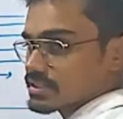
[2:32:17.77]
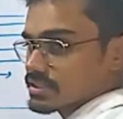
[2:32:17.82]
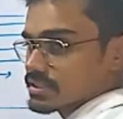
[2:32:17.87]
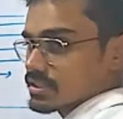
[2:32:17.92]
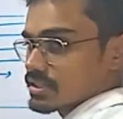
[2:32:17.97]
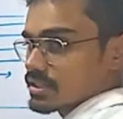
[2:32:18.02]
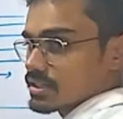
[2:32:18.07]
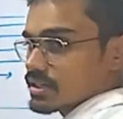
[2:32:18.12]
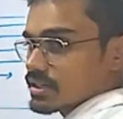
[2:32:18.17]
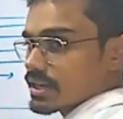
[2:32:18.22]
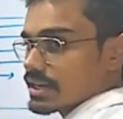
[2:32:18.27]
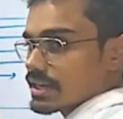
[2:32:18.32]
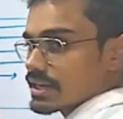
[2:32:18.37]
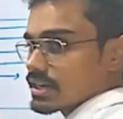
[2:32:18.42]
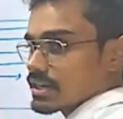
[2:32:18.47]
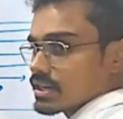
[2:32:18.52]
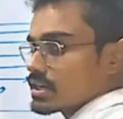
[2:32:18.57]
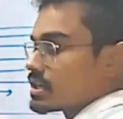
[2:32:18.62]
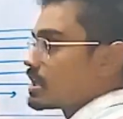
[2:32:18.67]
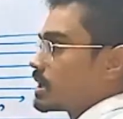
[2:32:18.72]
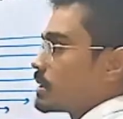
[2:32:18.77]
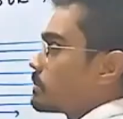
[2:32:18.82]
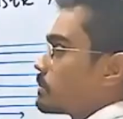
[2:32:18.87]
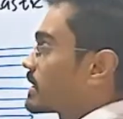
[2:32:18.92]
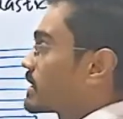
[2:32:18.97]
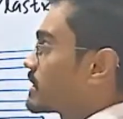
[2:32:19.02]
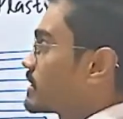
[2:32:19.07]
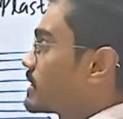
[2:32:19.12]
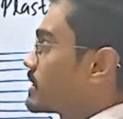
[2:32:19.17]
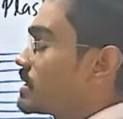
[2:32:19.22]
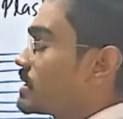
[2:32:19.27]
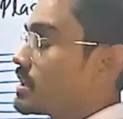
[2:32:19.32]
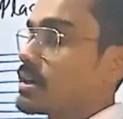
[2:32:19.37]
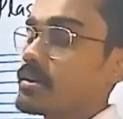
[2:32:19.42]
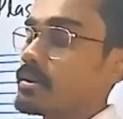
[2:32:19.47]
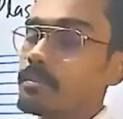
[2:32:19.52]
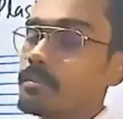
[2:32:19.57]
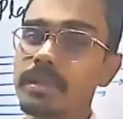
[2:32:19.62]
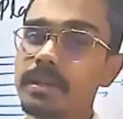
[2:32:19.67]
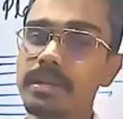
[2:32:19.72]
Right? But
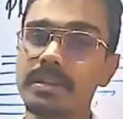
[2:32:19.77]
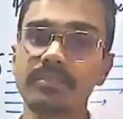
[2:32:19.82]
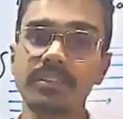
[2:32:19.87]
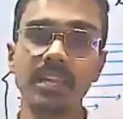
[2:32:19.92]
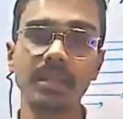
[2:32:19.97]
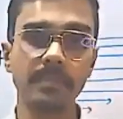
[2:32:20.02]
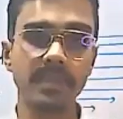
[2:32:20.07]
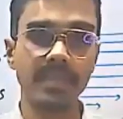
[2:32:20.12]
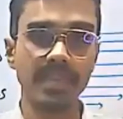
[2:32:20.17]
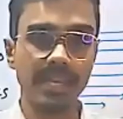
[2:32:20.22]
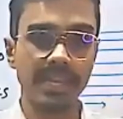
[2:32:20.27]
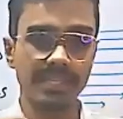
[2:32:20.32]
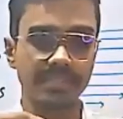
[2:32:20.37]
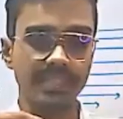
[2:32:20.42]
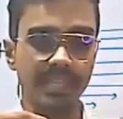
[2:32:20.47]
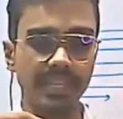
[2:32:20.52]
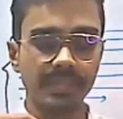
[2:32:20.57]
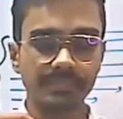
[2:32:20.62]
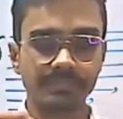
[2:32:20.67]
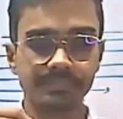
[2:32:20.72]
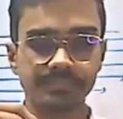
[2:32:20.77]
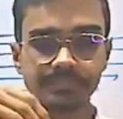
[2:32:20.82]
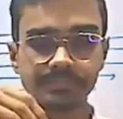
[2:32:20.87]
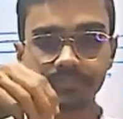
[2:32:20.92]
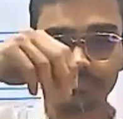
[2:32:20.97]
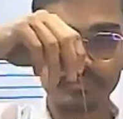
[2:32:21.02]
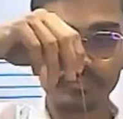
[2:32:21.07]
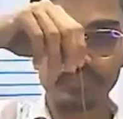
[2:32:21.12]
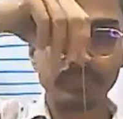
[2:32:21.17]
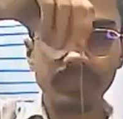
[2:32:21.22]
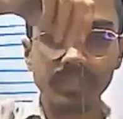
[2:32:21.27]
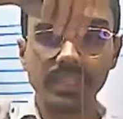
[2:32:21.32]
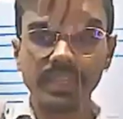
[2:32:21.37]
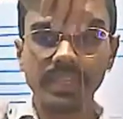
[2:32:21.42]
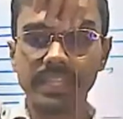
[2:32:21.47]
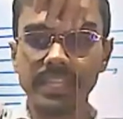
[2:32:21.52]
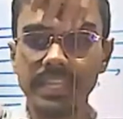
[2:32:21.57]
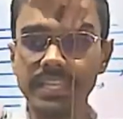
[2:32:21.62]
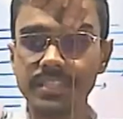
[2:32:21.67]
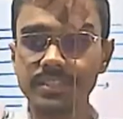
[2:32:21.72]
between B and C, it is
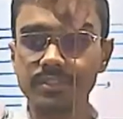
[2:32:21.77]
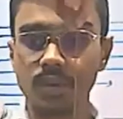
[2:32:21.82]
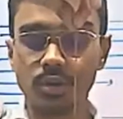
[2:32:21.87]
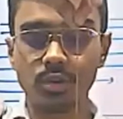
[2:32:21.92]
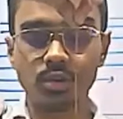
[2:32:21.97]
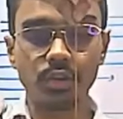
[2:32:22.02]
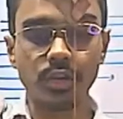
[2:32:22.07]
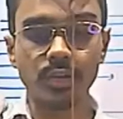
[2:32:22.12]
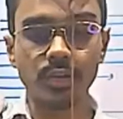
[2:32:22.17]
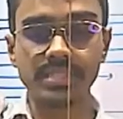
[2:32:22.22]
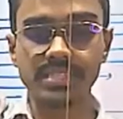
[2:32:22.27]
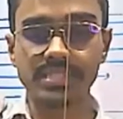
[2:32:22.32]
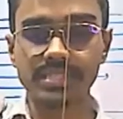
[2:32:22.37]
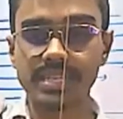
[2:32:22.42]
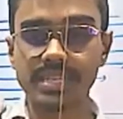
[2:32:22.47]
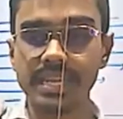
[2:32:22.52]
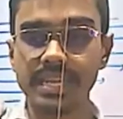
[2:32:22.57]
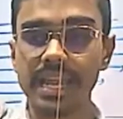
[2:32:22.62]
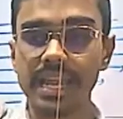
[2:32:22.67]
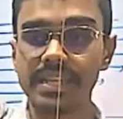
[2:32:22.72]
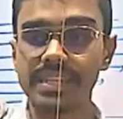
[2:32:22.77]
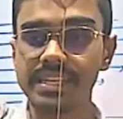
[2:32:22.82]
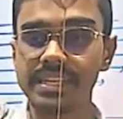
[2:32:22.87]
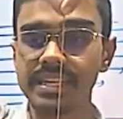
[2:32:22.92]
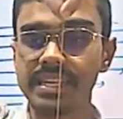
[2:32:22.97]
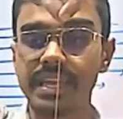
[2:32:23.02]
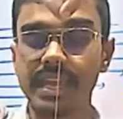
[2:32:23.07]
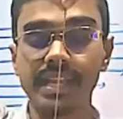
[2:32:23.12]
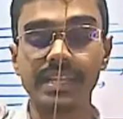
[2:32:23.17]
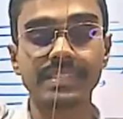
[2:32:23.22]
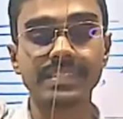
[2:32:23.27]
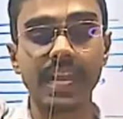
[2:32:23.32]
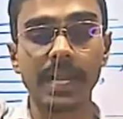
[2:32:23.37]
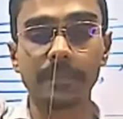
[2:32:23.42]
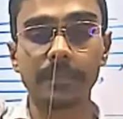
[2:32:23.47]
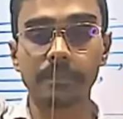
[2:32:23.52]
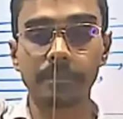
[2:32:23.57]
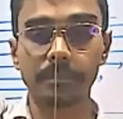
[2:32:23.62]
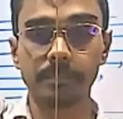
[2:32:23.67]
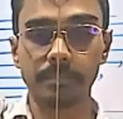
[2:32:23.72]
not going to stay at the exact
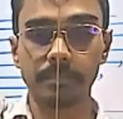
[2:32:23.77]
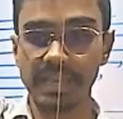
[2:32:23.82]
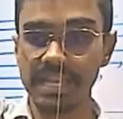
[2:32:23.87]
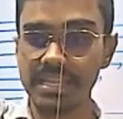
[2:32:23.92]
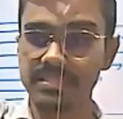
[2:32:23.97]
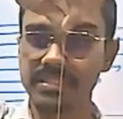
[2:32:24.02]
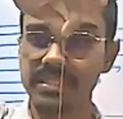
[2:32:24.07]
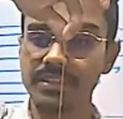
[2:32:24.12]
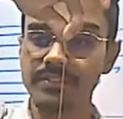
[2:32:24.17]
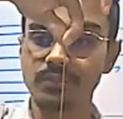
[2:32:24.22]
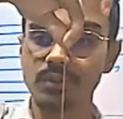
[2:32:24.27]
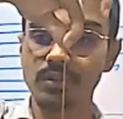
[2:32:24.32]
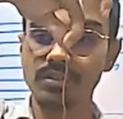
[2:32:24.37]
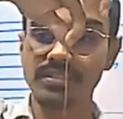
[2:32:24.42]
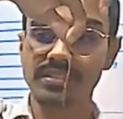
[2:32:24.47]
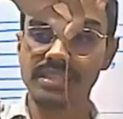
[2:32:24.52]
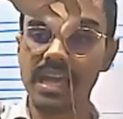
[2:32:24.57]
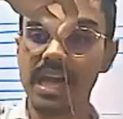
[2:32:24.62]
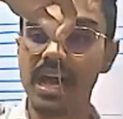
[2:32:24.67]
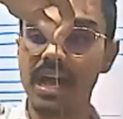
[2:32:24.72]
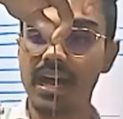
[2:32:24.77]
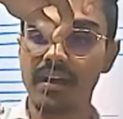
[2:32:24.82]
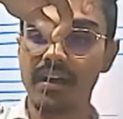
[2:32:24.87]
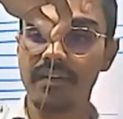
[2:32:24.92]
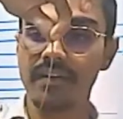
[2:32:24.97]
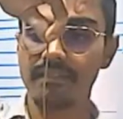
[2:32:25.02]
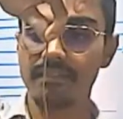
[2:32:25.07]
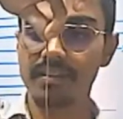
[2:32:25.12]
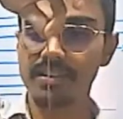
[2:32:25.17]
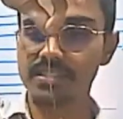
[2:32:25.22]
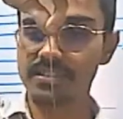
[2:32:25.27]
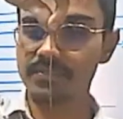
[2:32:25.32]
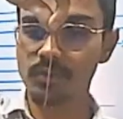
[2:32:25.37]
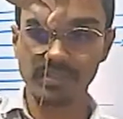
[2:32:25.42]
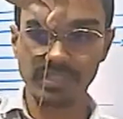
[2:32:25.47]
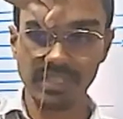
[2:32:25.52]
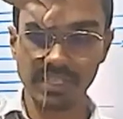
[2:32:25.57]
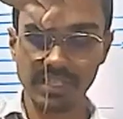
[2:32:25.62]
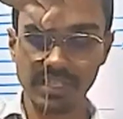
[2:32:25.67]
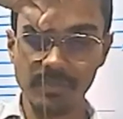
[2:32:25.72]
pace it was there once the force is
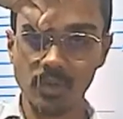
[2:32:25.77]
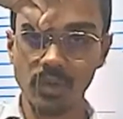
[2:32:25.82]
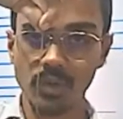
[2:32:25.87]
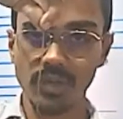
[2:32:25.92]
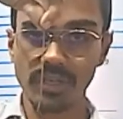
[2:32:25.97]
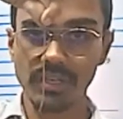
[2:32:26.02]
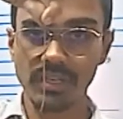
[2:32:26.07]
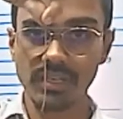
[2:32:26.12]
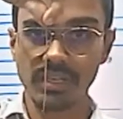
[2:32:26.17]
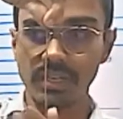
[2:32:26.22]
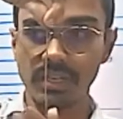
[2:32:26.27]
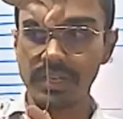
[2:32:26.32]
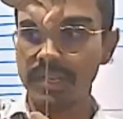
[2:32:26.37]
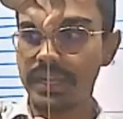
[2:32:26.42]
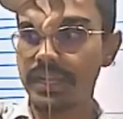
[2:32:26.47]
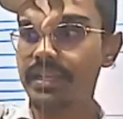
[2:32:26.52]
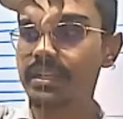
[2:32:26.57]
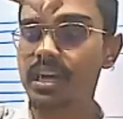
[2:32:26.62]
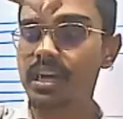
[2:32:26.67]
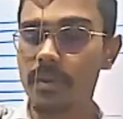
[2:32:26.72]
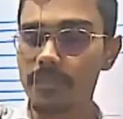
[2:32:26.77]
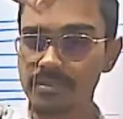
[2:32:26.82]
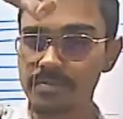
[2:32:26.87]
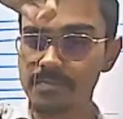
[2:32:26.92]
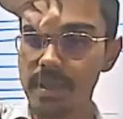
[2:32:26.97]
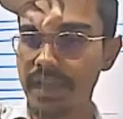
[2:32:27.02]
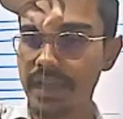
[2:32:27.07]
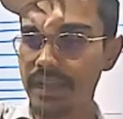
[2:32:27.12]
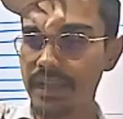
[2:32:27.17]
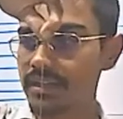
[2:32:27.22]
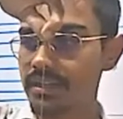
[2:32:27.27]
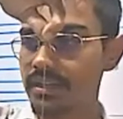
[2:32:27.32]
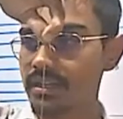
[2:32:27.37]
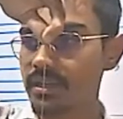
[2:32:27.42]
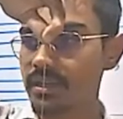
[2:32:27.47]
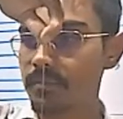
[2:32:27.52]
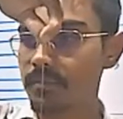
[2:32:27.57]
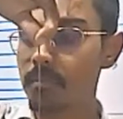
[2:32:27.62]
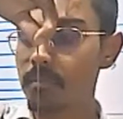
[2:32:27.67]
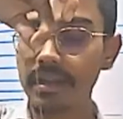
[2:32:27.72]
removed. It comes back,
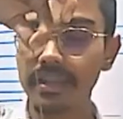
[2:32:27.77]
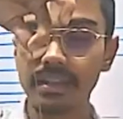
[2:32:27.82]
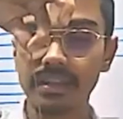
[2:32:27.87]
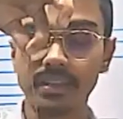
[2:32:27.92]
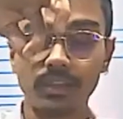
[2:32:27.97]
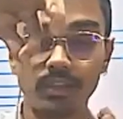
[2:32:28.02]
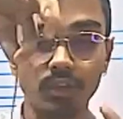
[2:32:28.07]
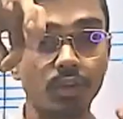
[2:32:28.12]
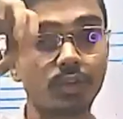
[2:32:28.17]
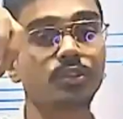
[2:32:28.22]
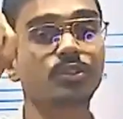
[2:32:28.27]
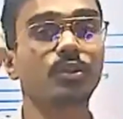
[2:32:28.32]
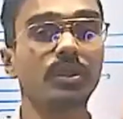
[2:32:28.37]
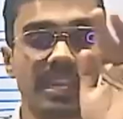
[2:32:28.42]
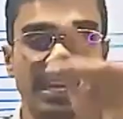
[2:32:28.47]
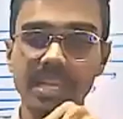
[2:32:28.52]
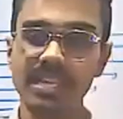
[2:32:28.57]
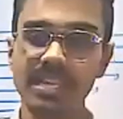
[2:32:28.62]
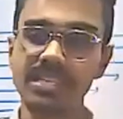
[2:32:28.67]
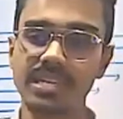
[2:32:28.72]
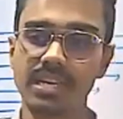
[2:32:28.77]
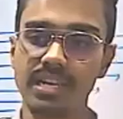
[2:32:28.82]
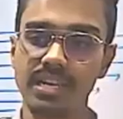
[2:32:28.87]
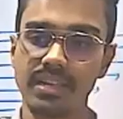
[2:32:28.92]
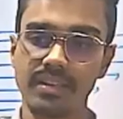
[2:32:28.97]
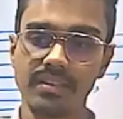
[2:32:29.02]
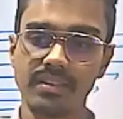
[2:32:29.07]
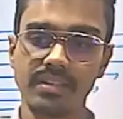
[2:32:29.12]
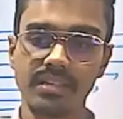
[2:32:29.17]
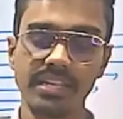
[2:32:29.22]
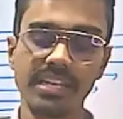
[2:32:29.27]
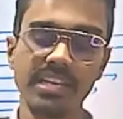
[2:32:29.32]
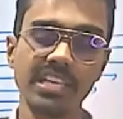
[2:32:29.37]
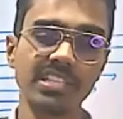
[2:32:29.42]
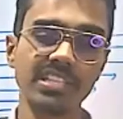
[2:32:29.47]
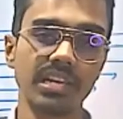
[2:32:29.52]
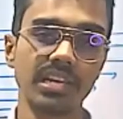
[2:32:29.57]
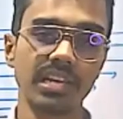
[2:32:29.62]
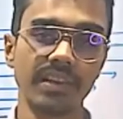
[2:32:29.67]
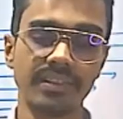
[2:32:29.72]
but not to the initial
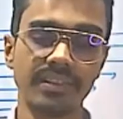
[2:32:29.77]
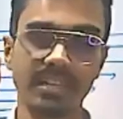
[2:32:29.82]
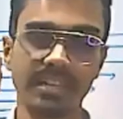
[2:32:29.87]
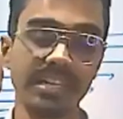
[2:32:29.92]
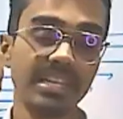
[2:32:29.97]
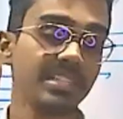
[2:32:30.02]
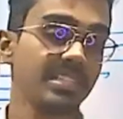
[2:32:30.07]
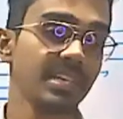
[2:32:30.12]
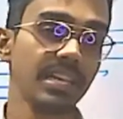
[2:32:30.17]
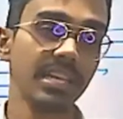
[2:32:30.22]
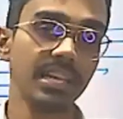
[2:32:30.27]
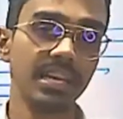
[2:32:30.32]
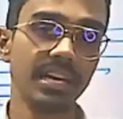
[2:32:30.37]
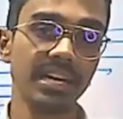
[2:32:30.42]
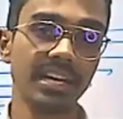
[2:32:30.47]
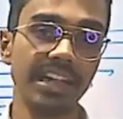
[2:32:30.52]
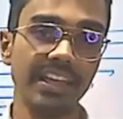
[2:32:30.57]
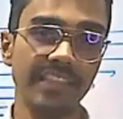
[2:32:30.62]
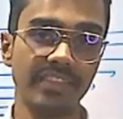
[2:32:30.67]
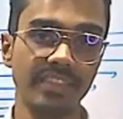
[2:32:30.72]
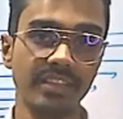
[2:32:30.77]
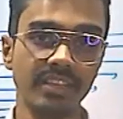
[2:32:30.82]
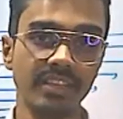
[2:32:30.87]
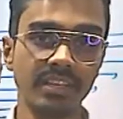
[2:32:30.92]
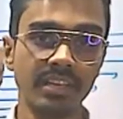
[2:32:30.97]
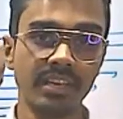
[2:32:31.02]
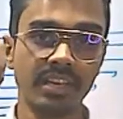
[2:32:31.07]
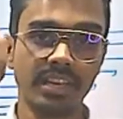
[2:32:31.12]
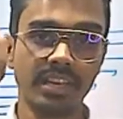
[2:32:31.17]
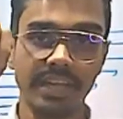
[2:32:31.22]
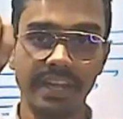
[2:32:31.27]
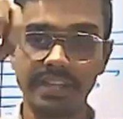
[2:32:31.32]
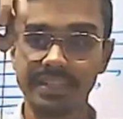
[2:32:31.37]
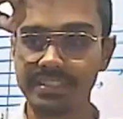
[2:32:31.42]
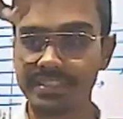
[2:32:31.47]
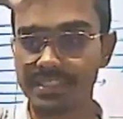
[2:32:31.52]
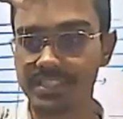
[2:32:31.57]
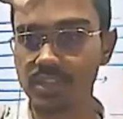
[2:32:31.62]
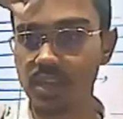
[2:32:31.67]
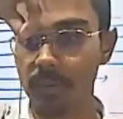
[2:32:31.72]
length. It
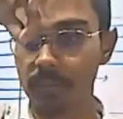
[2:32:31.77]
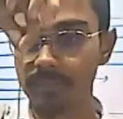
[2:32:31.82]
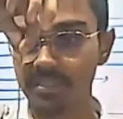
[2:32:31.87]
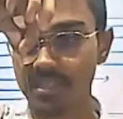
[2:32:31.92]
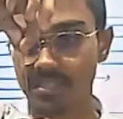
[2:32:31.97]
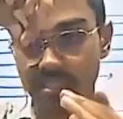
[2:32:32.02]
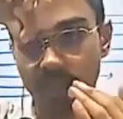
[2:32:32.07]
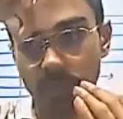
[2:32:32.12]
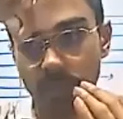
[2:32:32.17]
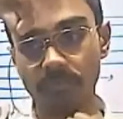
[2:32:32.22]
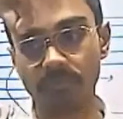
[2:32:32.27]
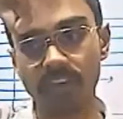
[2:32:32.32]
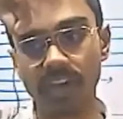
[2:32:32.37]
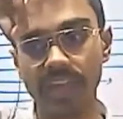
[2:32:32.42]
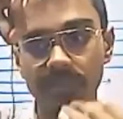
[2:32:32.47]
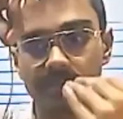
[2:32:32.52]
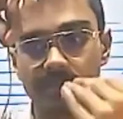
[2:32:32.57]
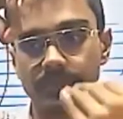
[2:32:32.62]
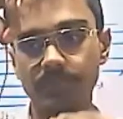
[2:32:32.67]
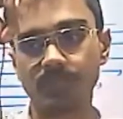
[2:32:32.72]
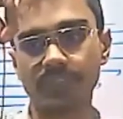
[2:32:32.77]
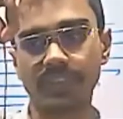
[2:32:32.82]
stops somewhere in between.